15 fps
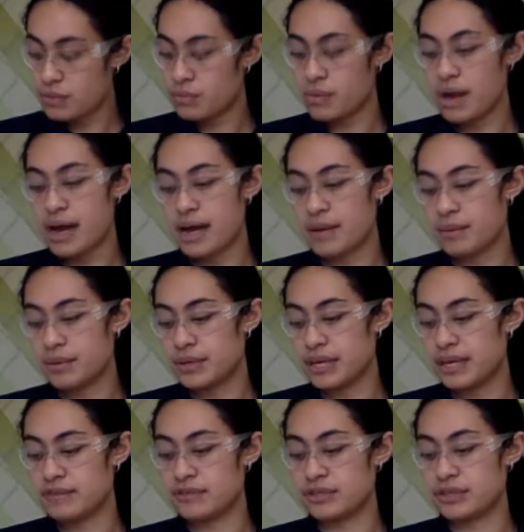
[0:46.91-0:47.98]
I would
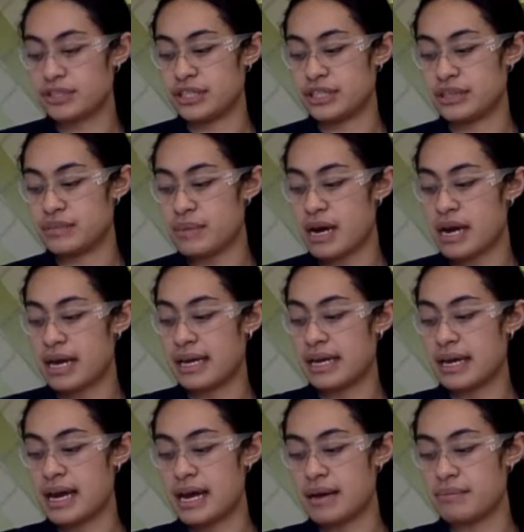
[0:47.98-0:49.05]
have drug checked my
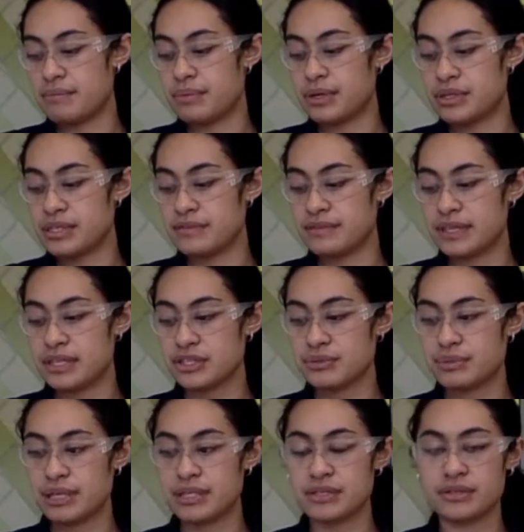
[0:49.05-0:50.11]
posi flush,
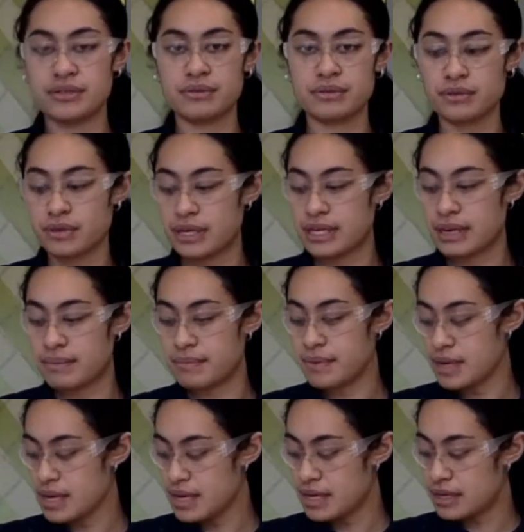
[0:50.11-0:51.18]
my sodium
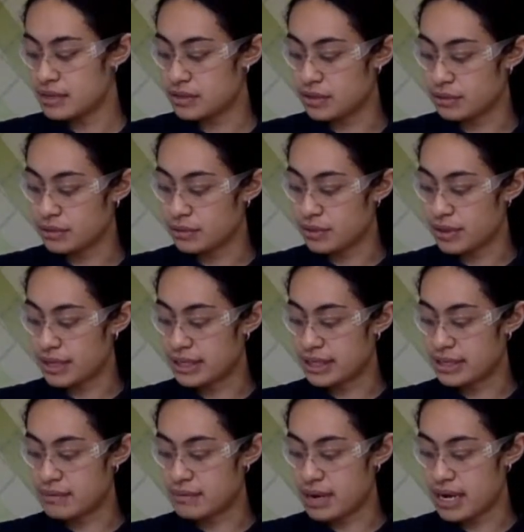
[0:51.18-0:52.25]
chloride
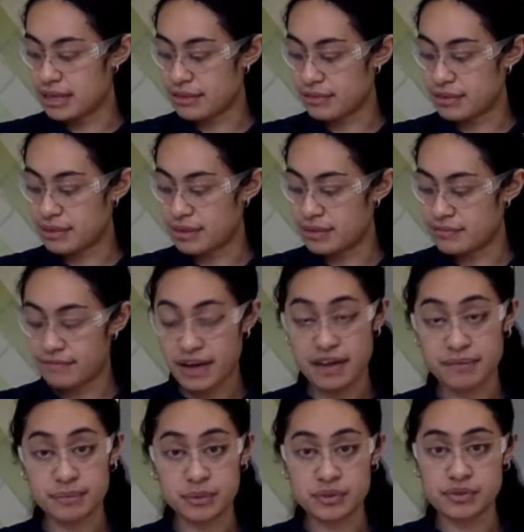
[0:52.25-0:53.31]
in my 5
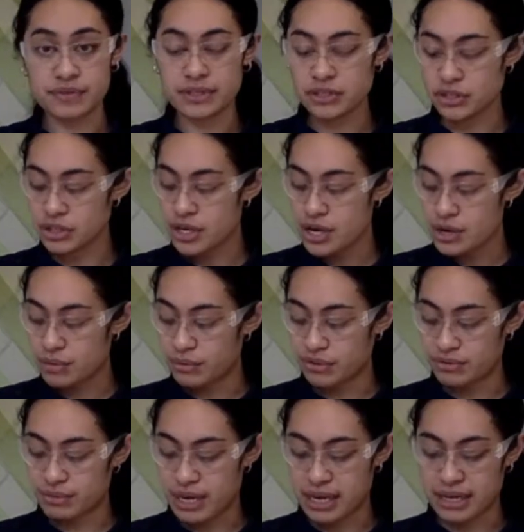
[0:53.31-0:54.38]
ml syringe with
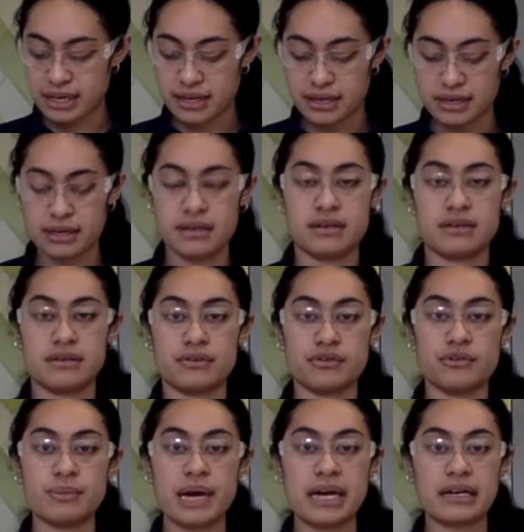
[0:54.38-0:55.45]
my crew
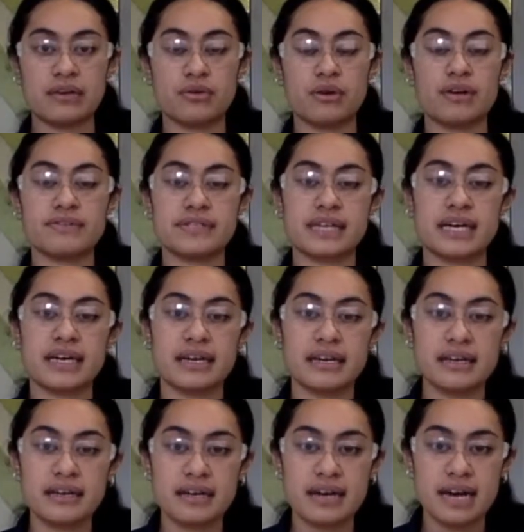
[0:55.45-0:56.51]
partner or offsider,
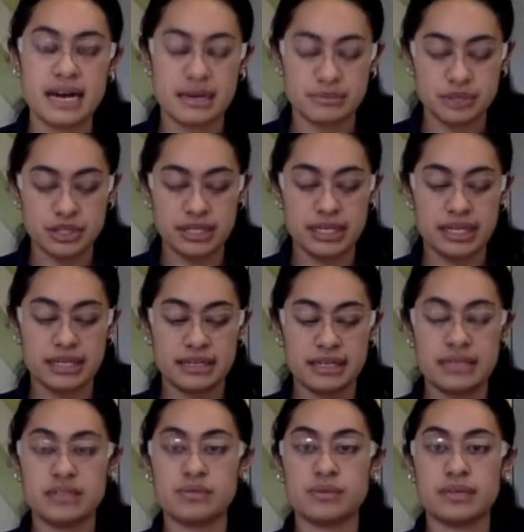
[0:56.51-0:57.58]
checking that
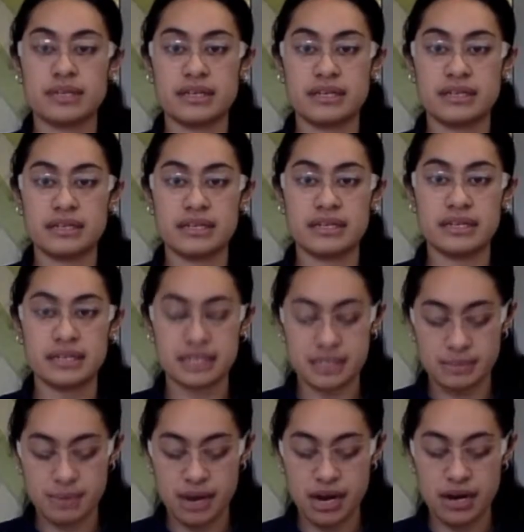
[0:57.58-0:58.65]
it's within
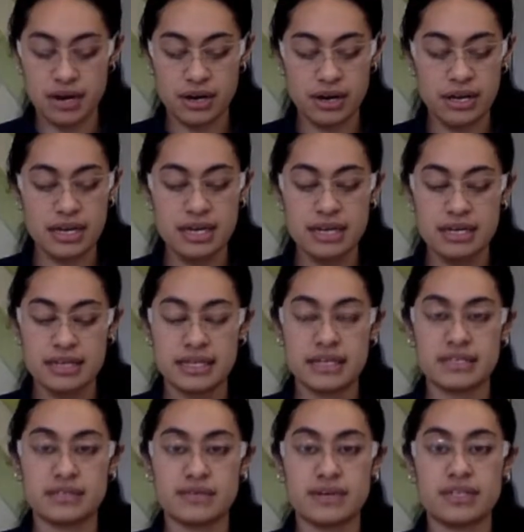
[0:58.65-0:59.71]
expiry, that
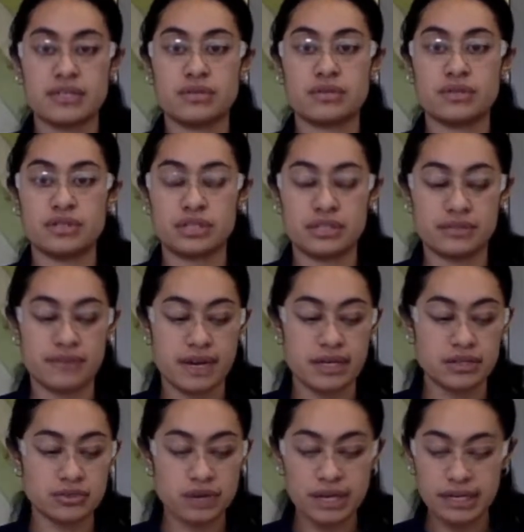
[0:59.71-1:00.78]
it's the right dosage and the right
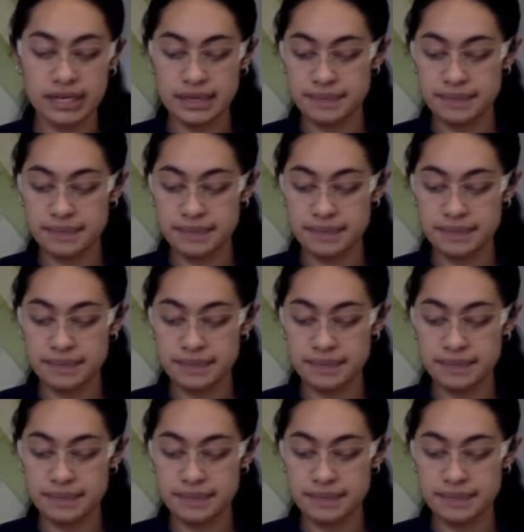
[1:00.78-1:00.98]
drug.